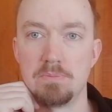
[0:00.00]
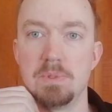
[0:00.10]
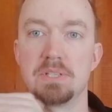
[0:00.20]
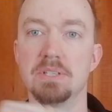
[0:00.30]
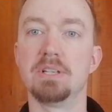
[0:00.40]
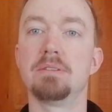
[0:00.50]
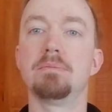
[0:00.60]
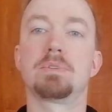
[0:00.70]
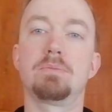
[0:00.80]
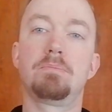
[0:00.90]
build
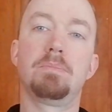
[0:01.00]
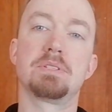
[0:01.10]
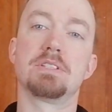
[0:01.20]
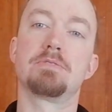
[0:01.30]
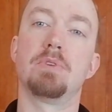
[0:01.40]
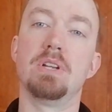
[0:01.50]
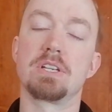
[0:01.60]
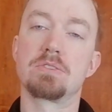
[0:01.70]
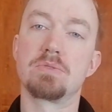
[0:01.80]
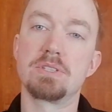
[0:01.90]
a business for
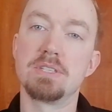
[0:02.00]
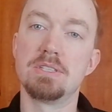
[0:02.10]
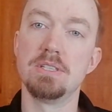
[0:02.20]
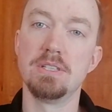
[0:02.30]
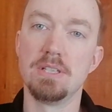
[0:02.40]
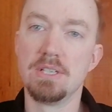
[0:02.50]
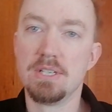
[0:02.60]
electricity